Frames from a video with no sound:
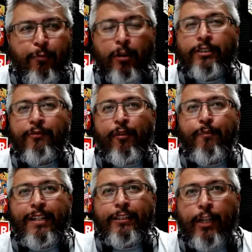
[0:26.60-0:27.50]
person from
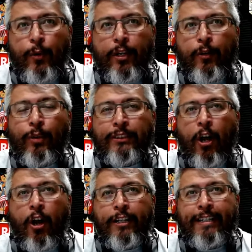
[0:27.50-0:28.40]
Minnesota was
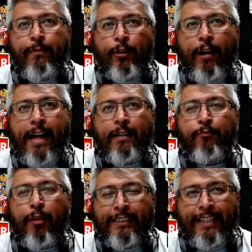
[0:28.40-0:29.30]
on a Democrat
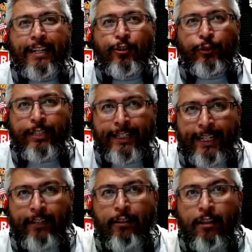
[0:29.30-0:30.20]
presidential
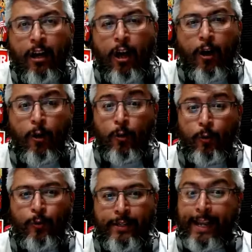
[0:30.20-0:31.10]
ticket.
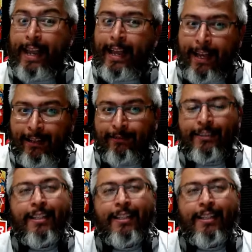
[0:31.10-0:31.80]
Oh, yeah.